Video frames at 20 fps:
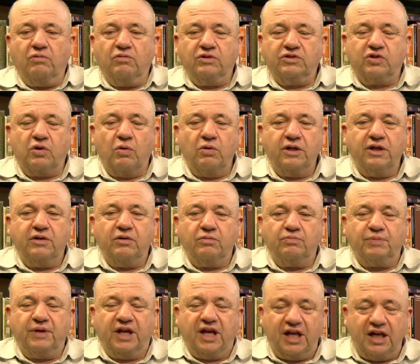was only
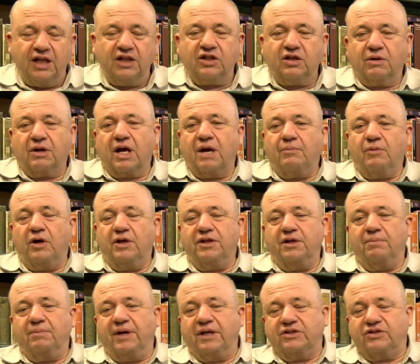beginning to come on
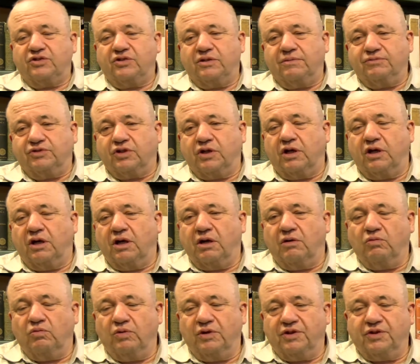the best terms
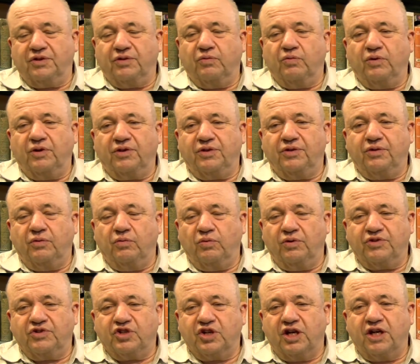
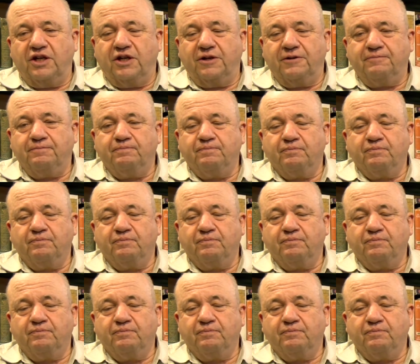with China.